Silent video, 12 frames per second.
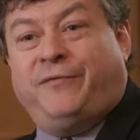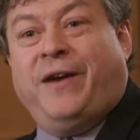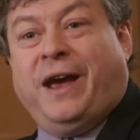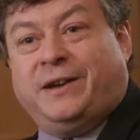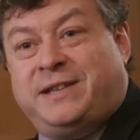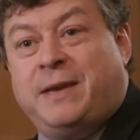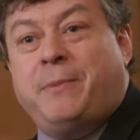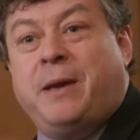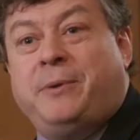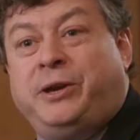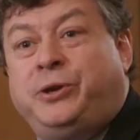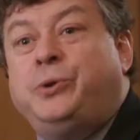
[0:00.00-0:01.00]
effects. They
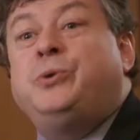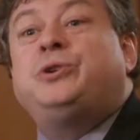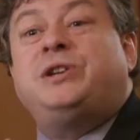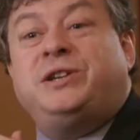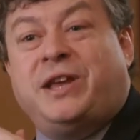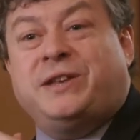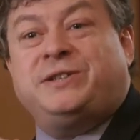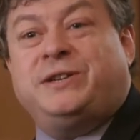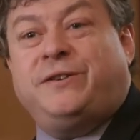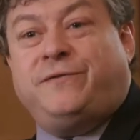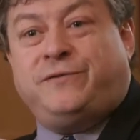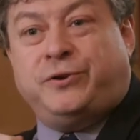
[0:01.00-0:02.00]
may be hugely
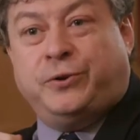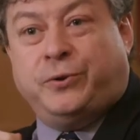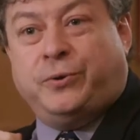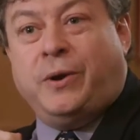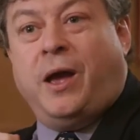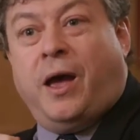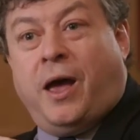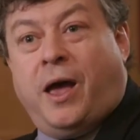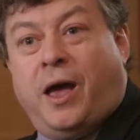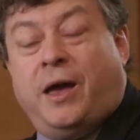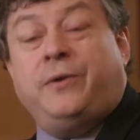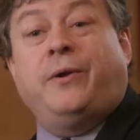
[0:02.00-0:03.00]
sensitive to
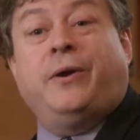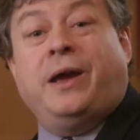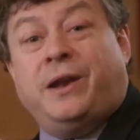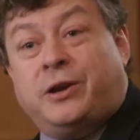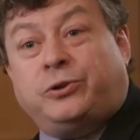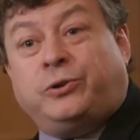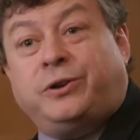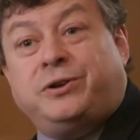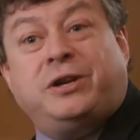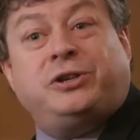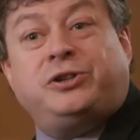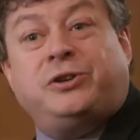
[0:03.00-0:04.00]
uh, you know, initial
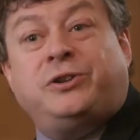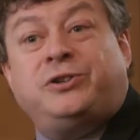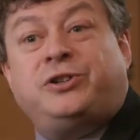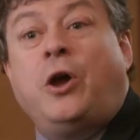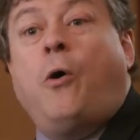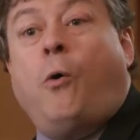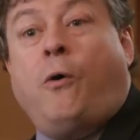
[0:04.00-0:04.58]
conditions,